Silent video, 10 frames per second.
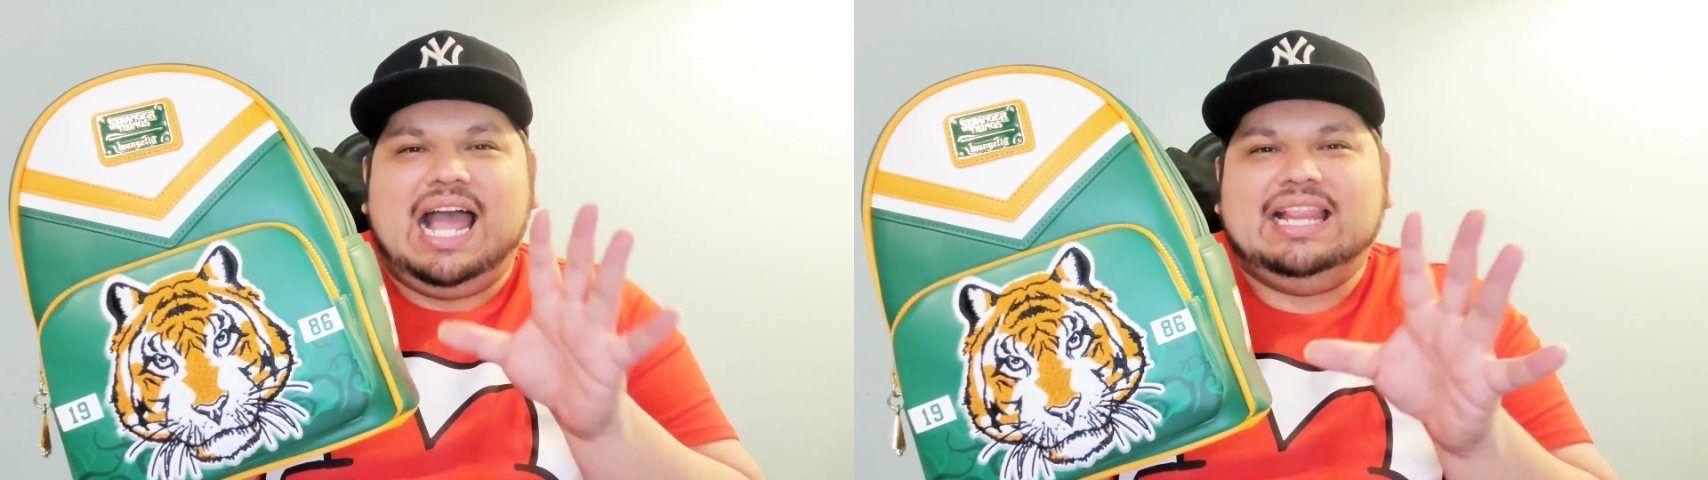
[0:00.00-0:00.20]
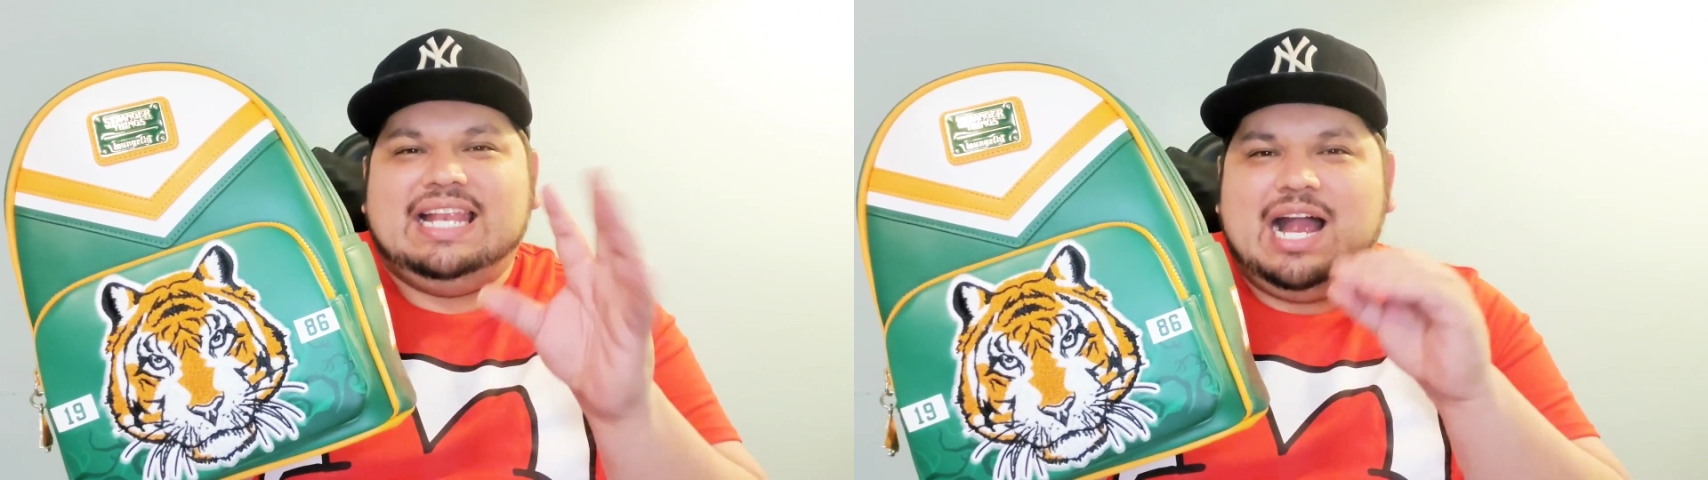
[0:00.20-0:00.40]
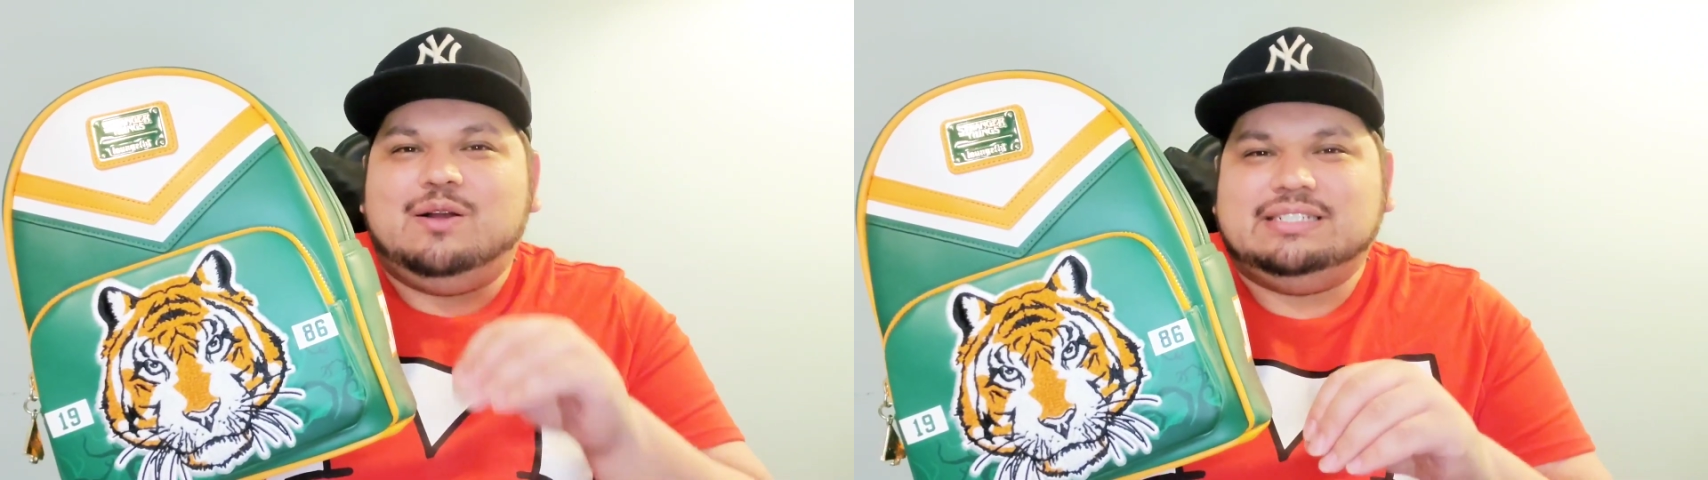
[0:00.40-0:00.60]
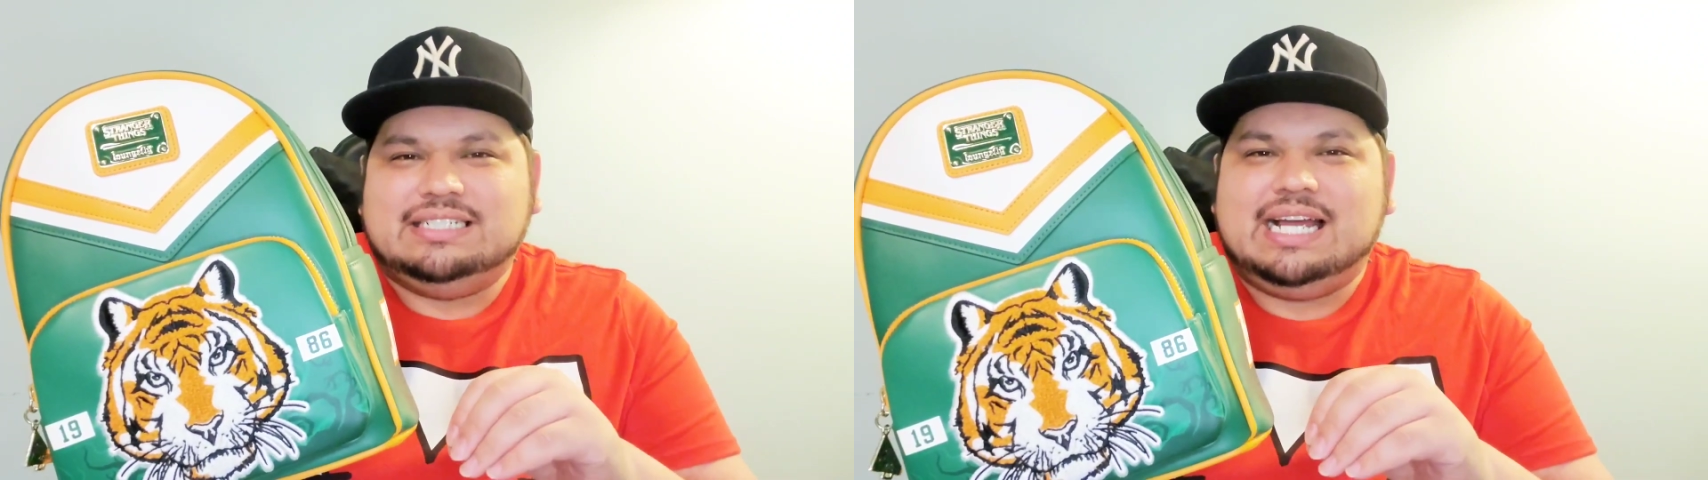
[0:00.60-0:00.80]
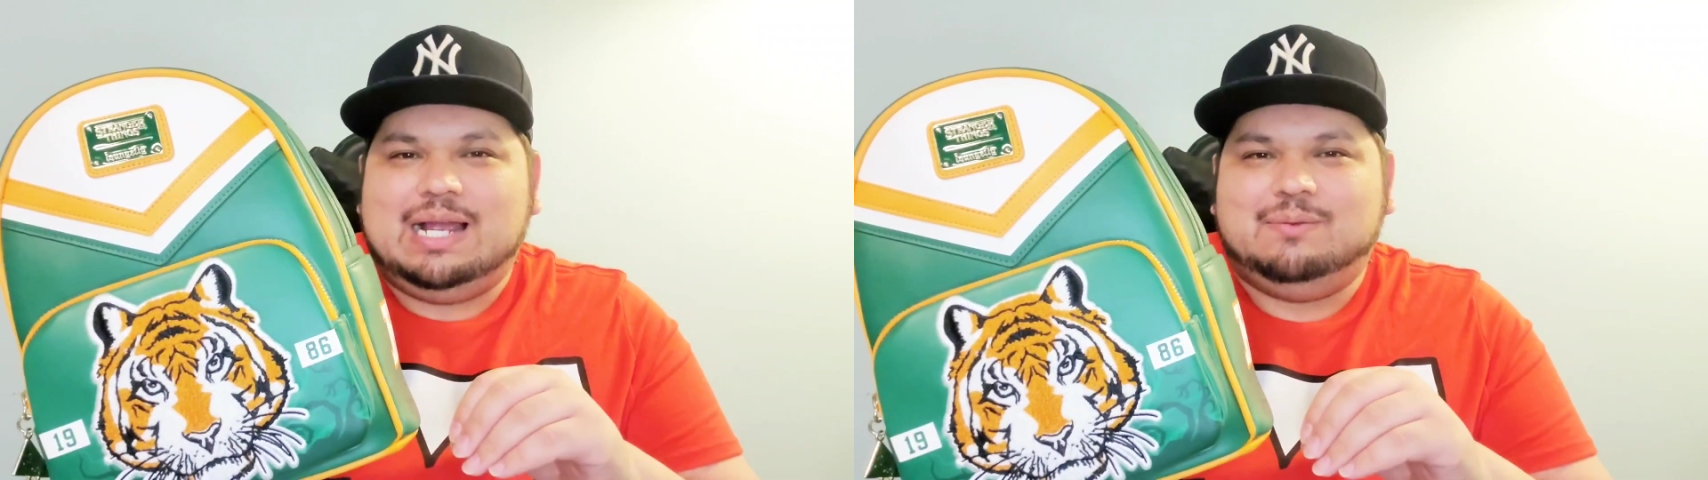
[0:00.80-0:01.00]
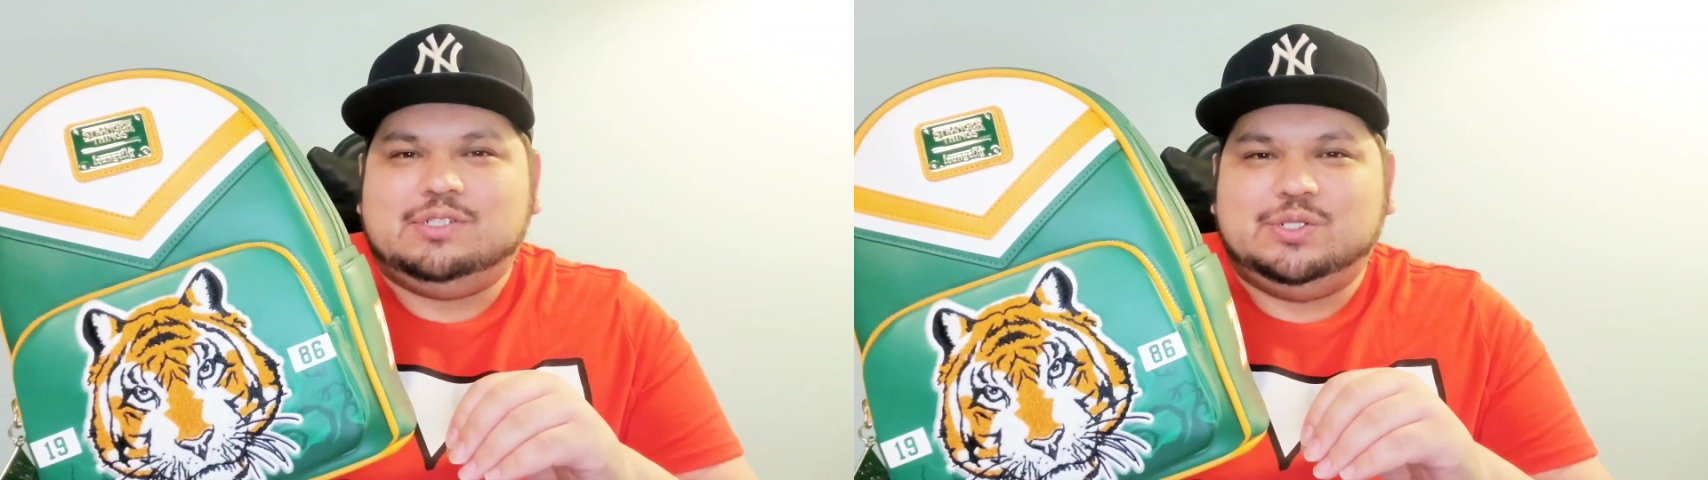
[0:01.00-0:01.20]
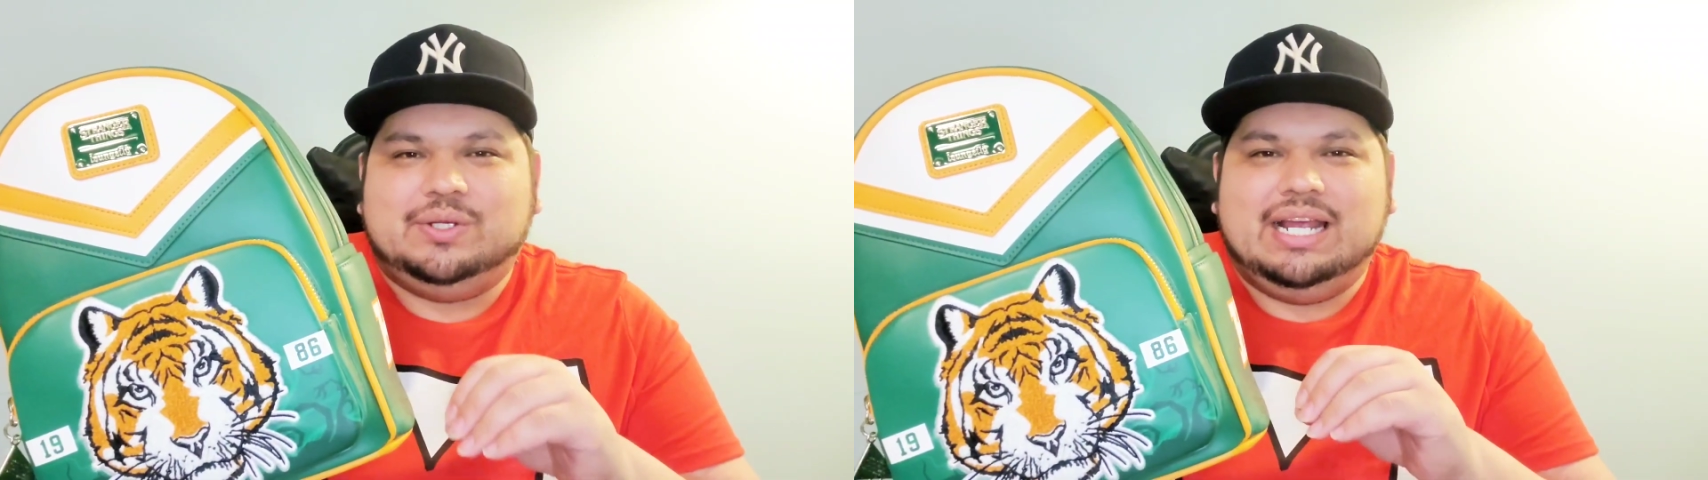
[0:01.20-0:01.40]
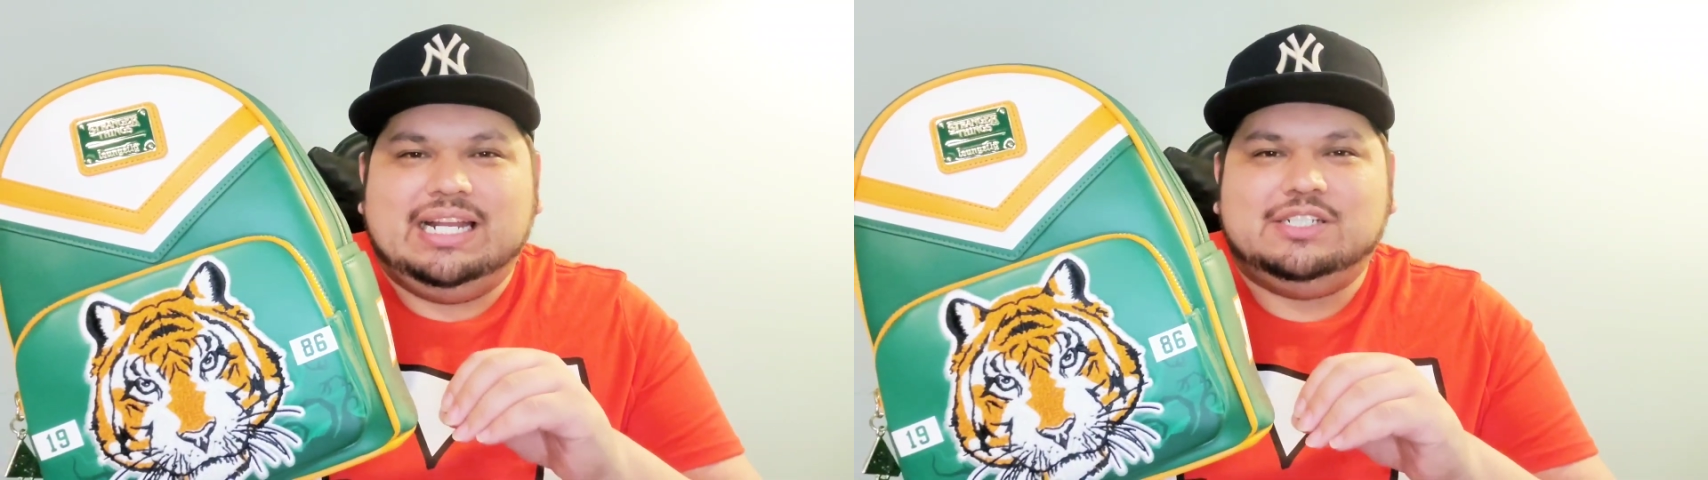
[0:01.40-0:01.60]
now is the time to get